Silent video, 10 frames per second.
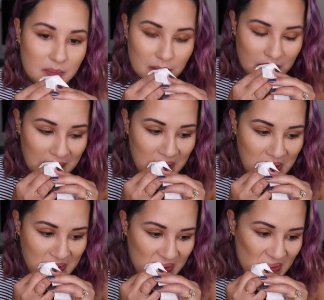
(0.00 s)
but I
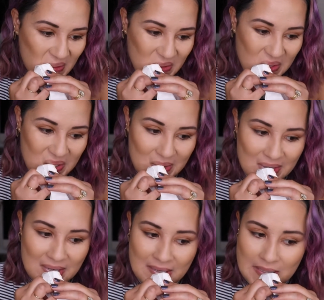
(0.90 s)
think that's a good
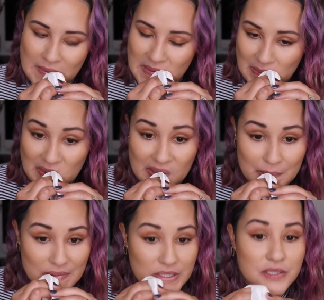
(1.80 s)
thing, or my
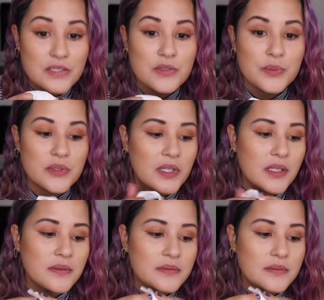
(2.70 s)
lips are just super dry.